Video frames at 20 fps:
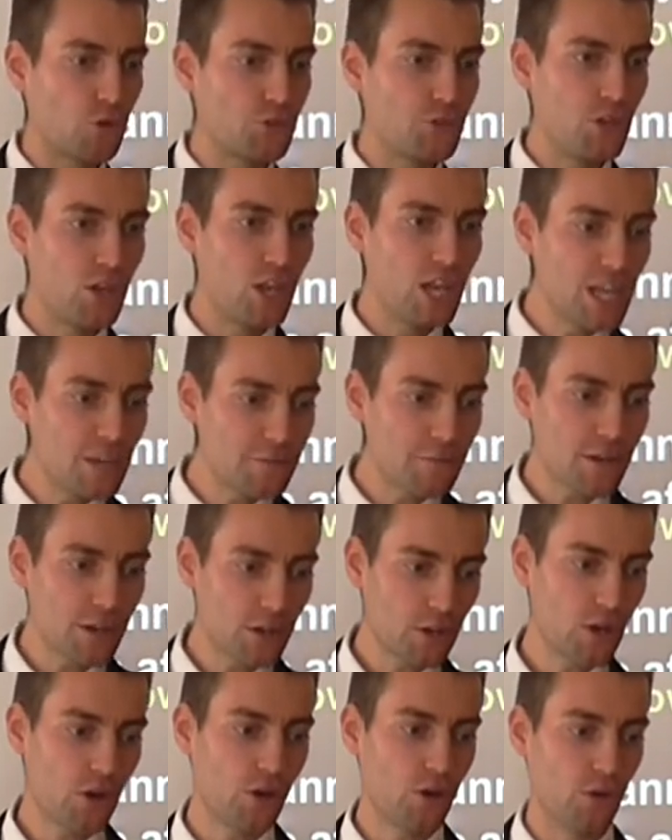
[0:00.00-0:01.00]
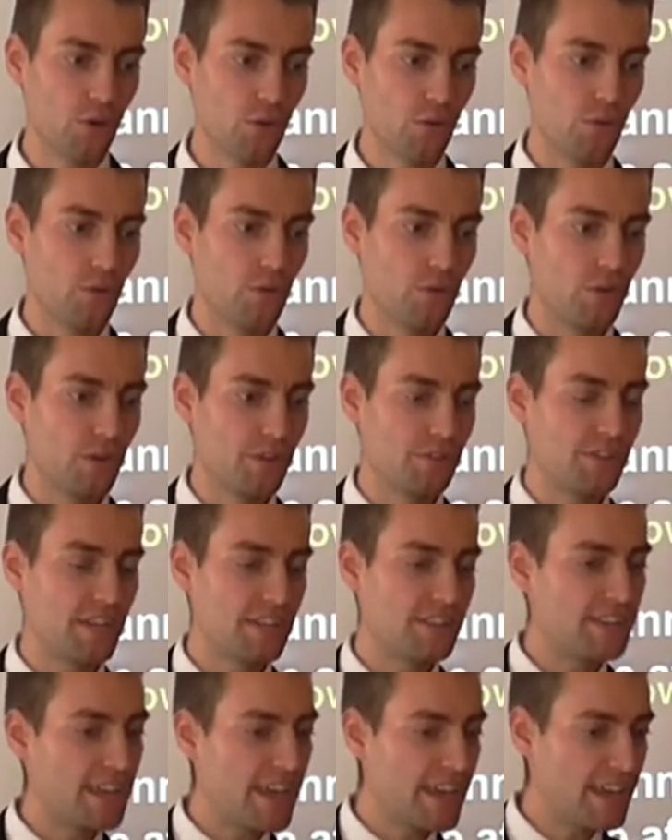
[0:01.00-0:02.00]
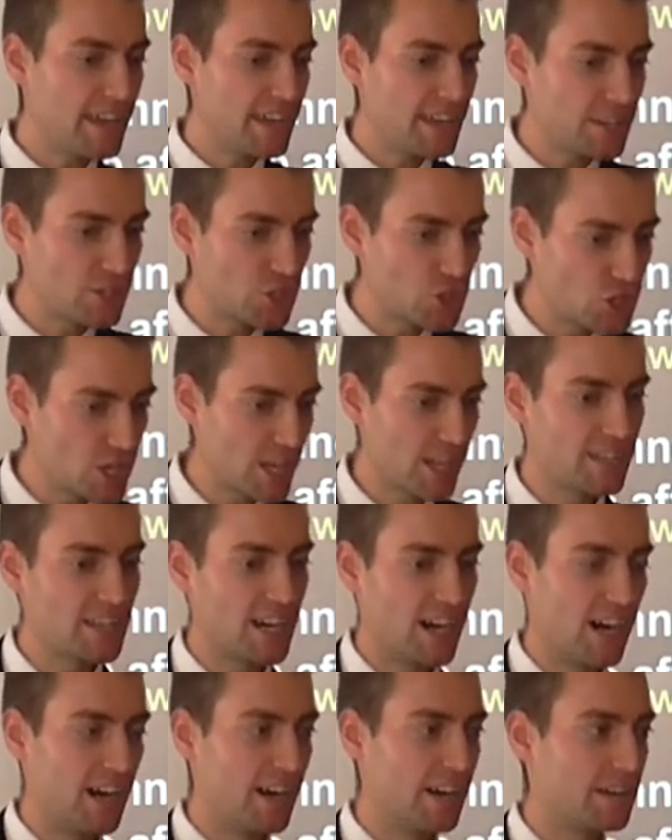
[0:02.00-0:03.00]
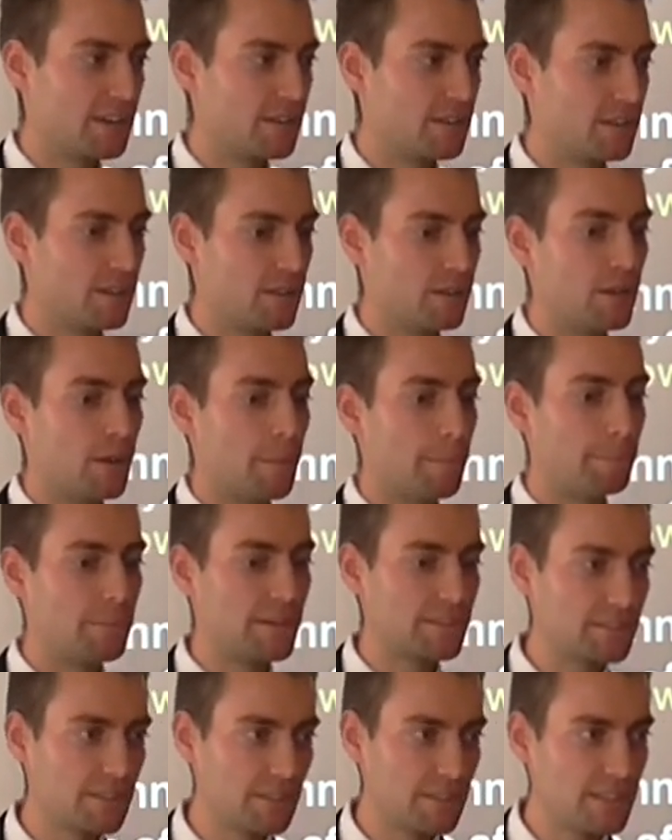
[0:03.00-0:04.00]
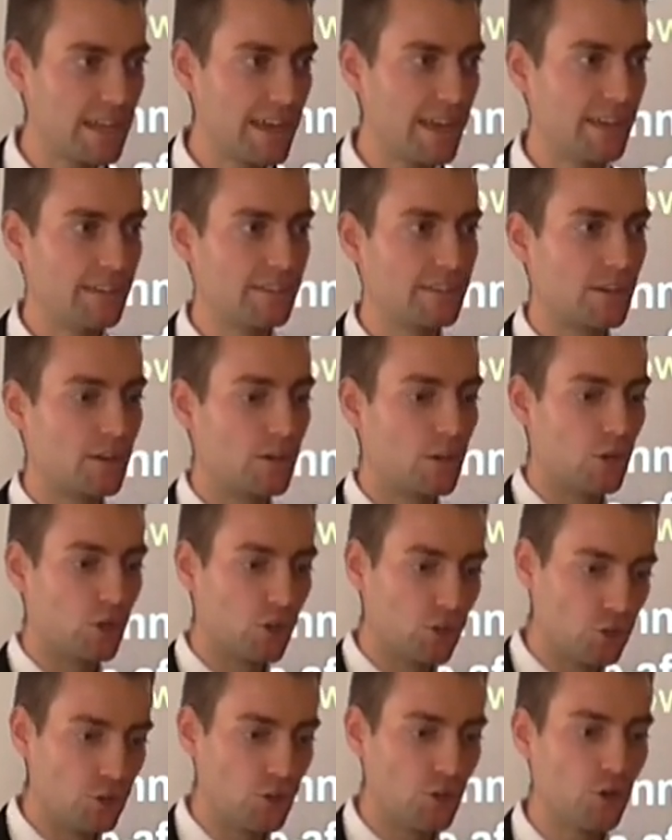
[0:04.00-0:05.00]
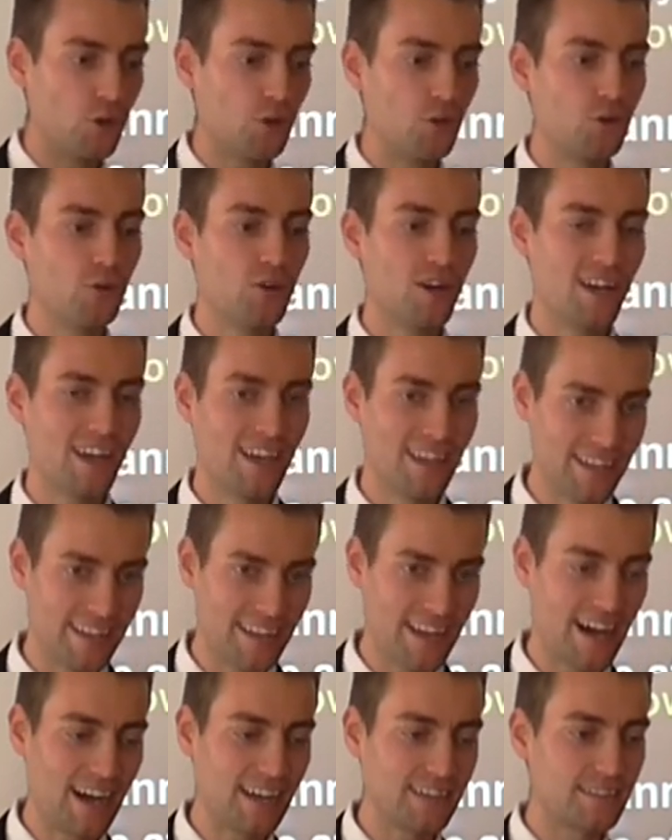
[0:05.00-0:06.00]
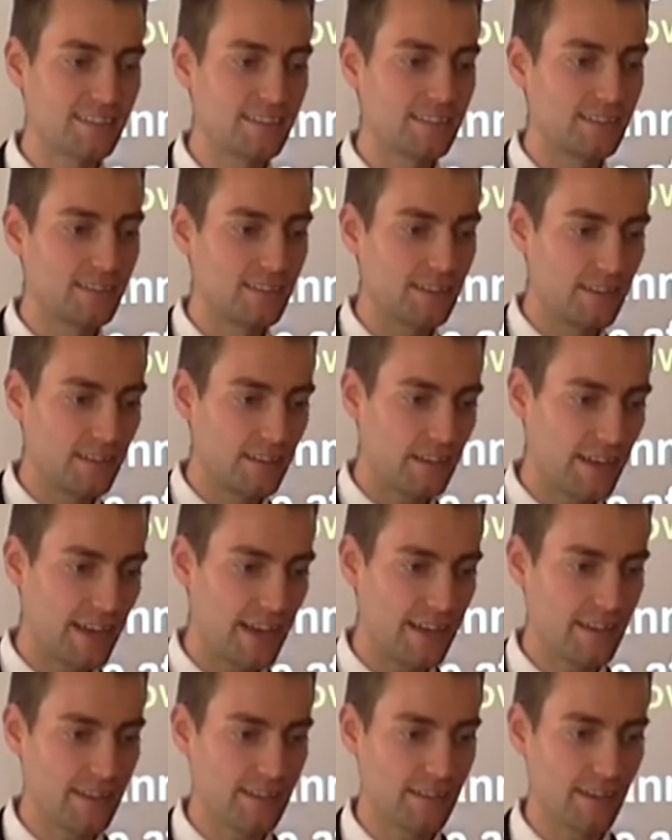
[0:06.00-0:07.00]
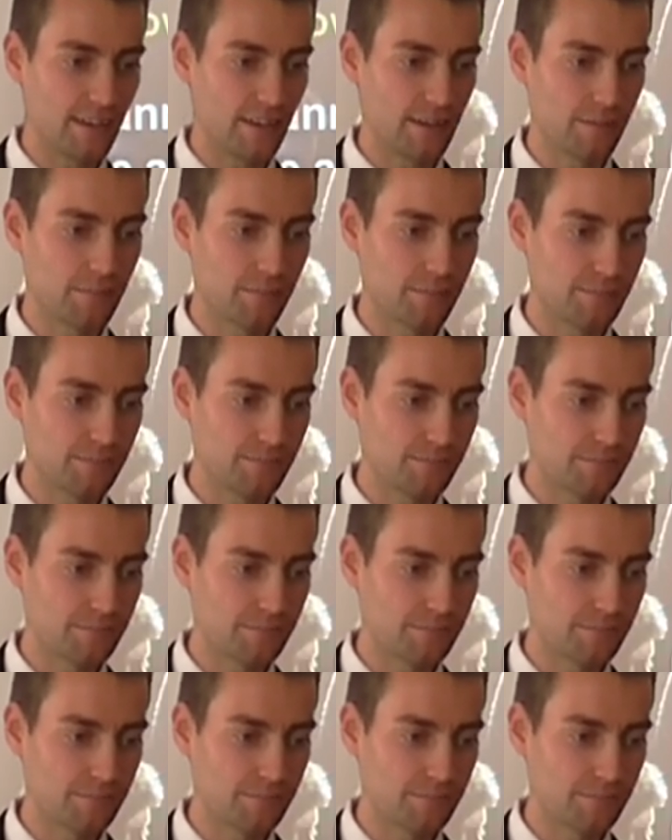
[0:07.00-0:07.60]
For the living know that they shall die, but the dead know not anything.